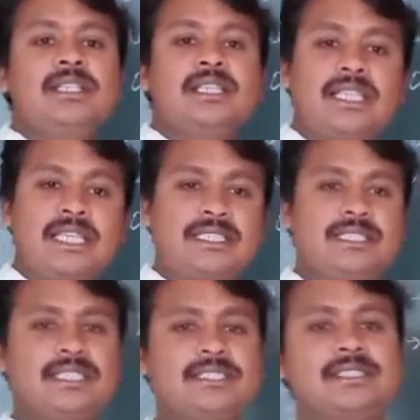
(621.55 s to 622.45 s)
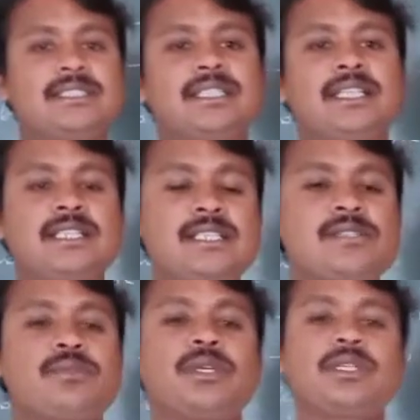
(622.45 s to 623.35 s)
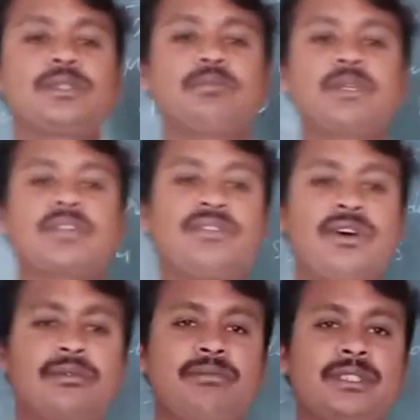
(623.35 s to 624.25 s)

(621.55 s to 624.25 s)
Like this, it is going to perform